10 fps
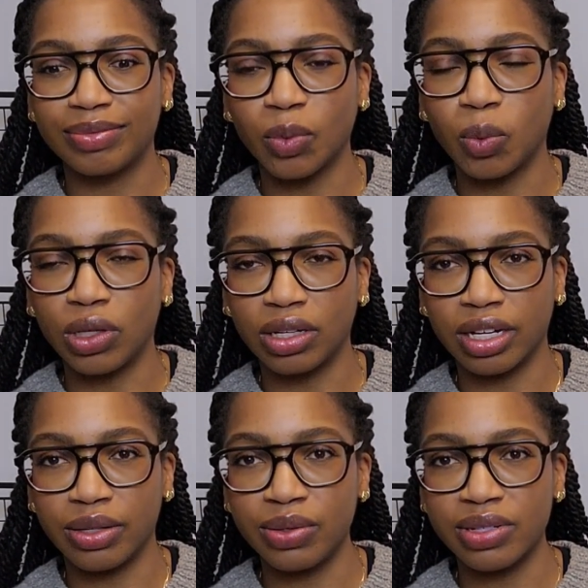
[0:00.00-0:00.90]
wool
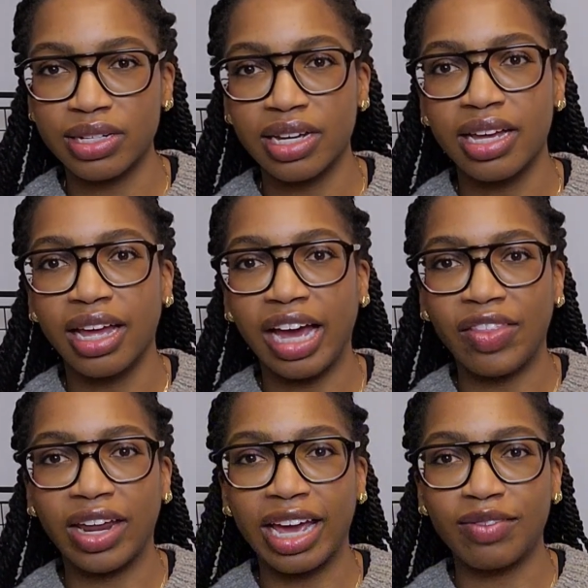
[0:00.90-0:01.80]
coat. And then
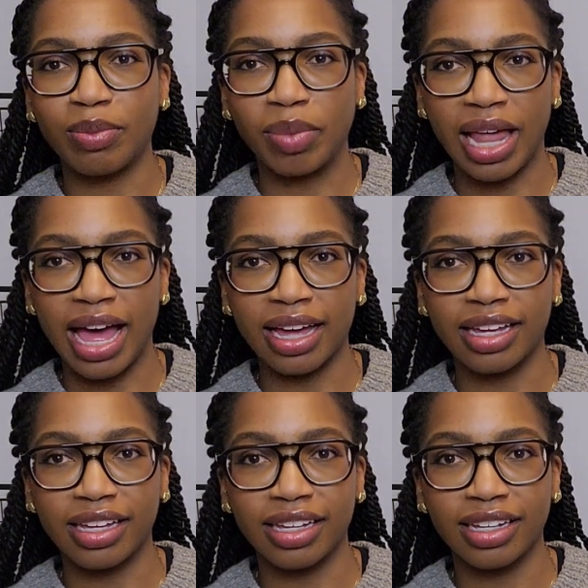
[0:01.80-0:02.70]
I have a black
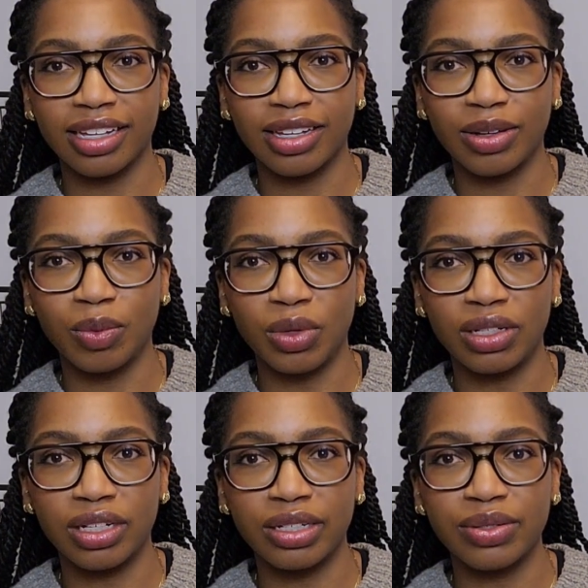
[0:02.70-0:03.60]
wool
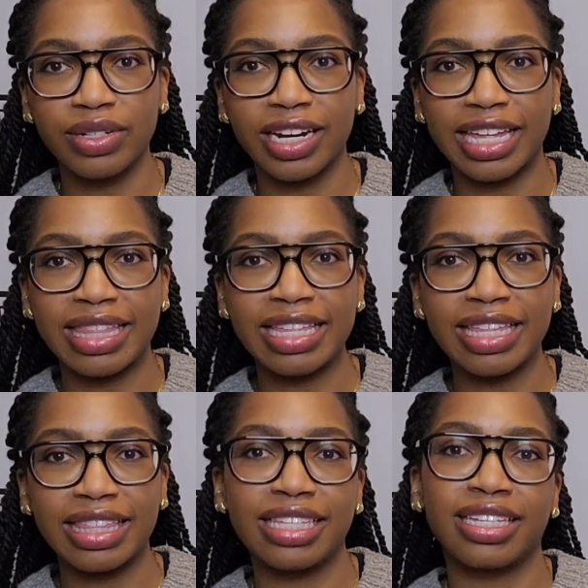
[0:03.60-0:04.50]
coat. And I think
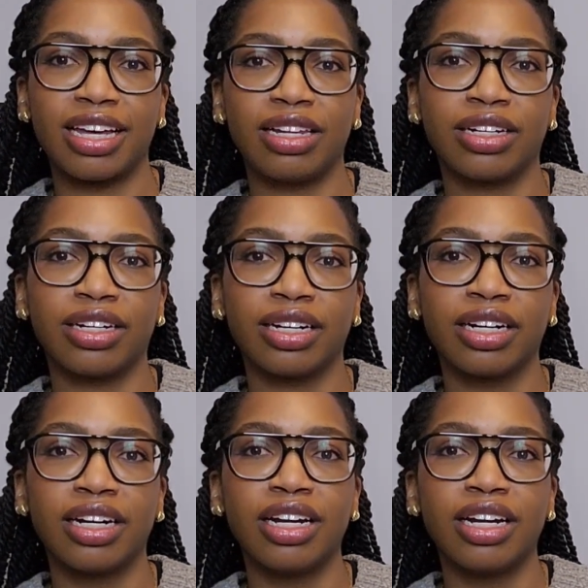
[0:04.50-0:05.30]
that this color,